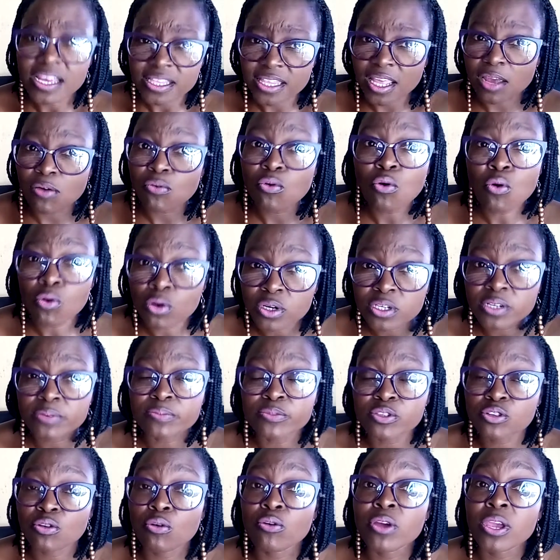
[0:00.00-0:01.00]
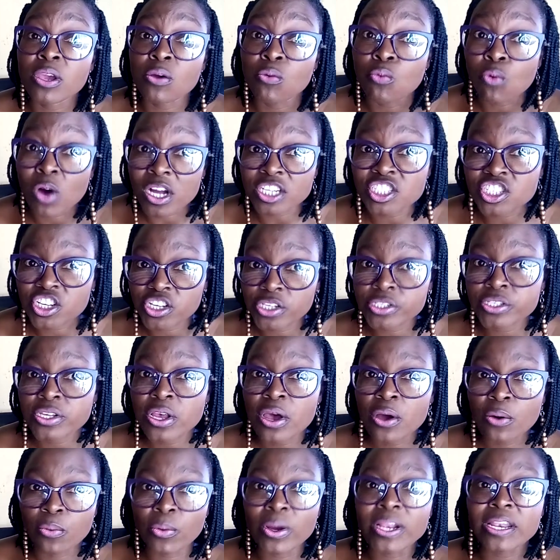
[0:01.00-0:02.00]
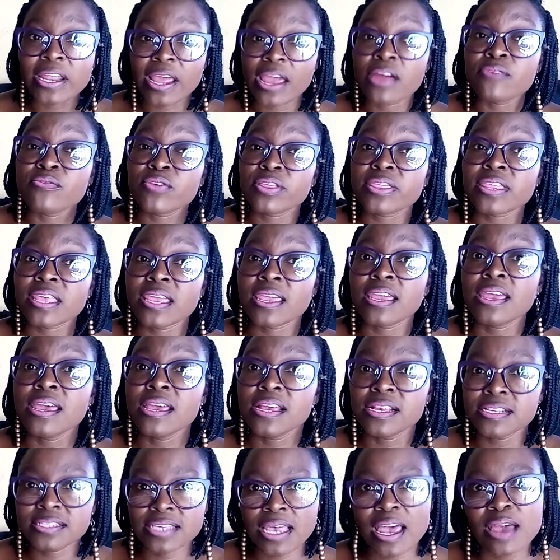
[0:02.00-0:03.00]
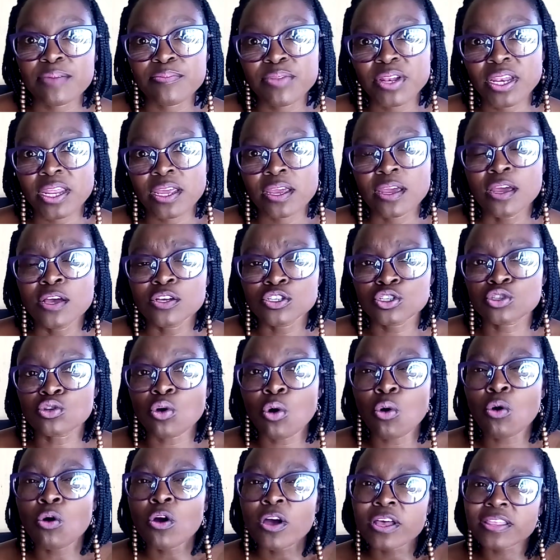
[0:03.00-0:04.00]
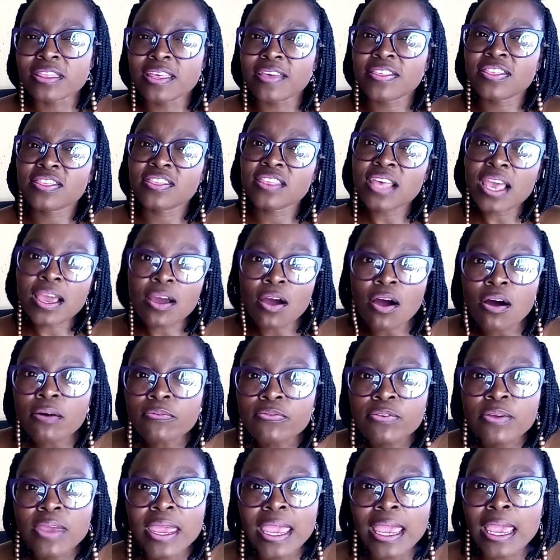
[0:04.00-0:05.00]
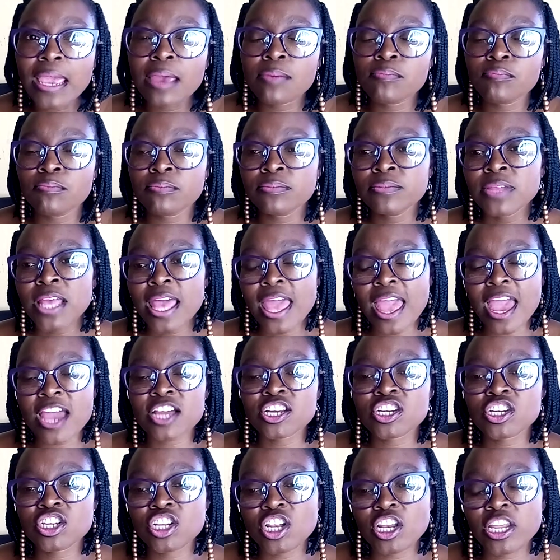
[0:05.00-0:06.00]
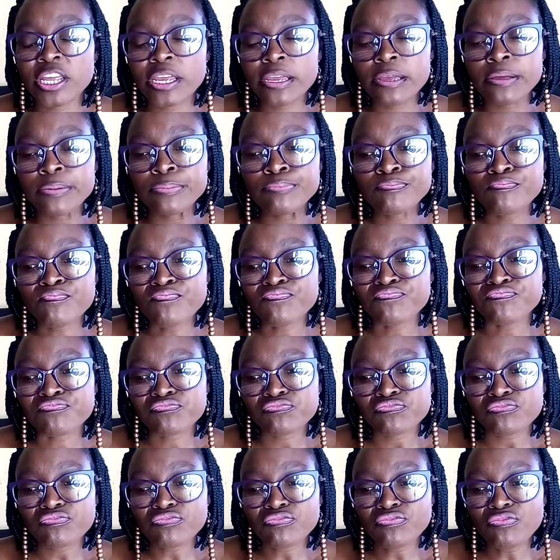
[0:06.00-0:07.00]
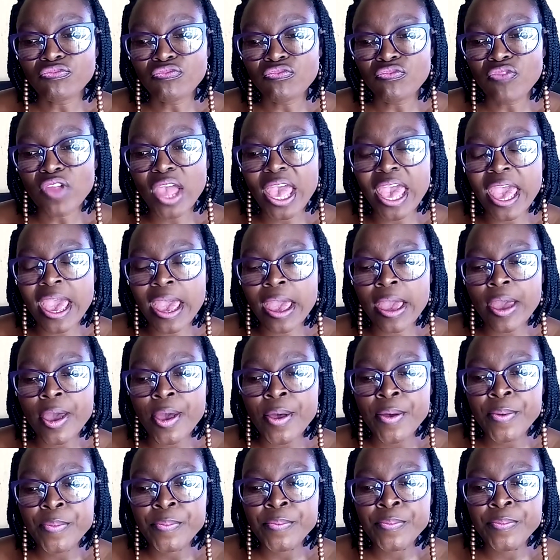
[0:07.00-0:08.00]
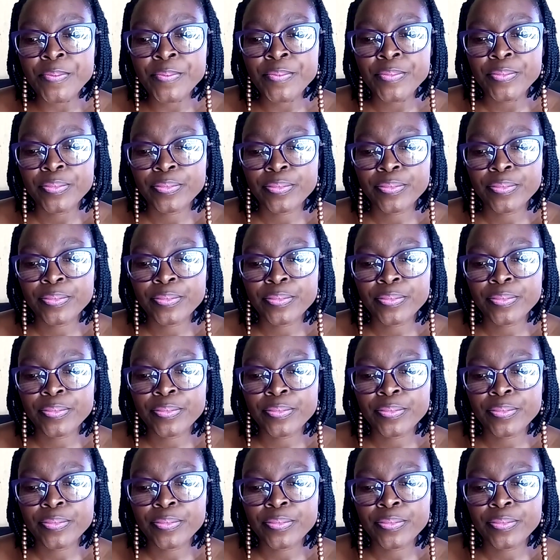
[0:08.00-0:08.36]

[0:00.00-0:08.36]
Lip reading: they hold him so he watches when everything is happening. So the thing of him actually um,